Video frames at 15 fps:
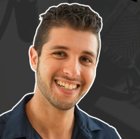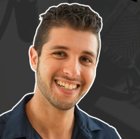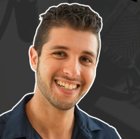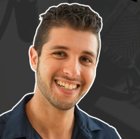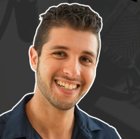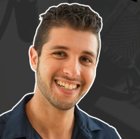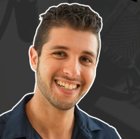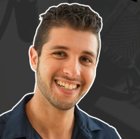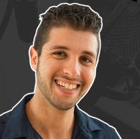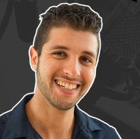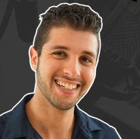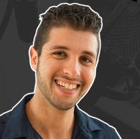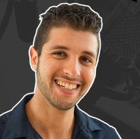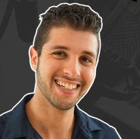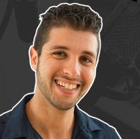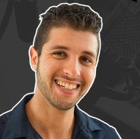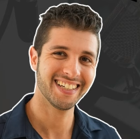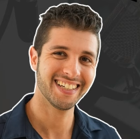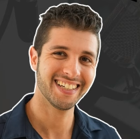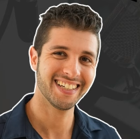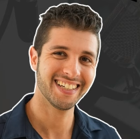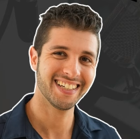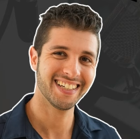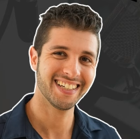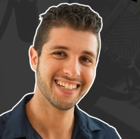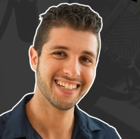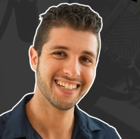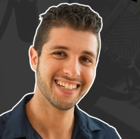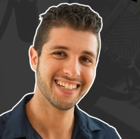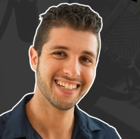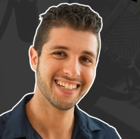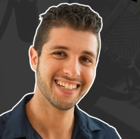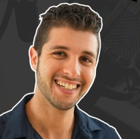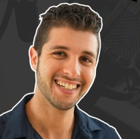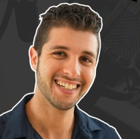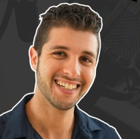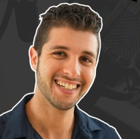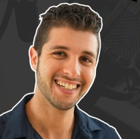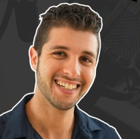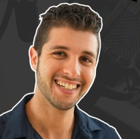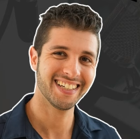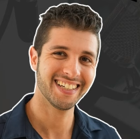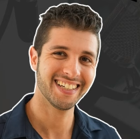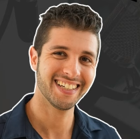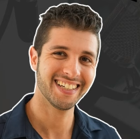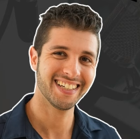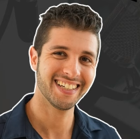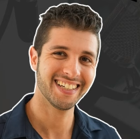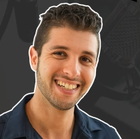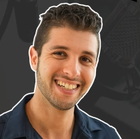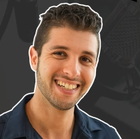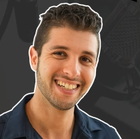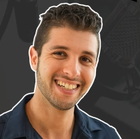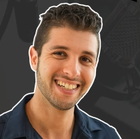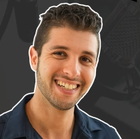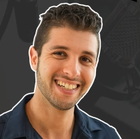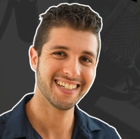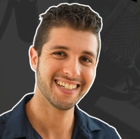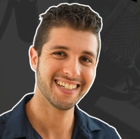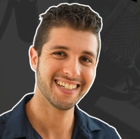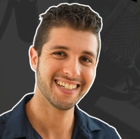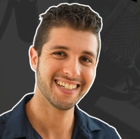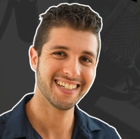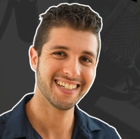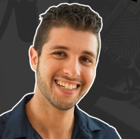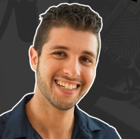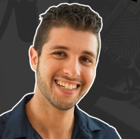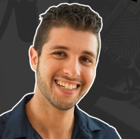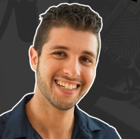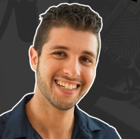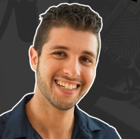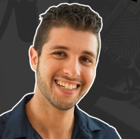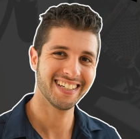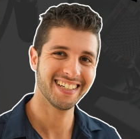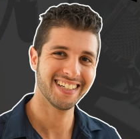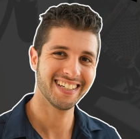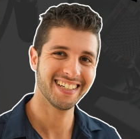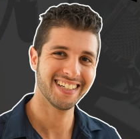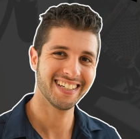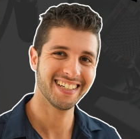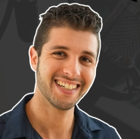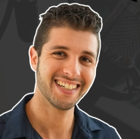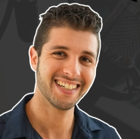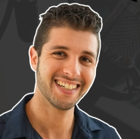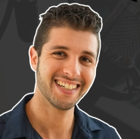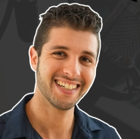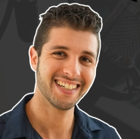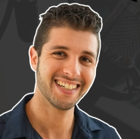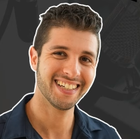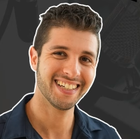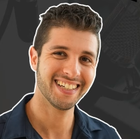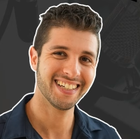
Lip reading: This is a still picture; no speech is visible.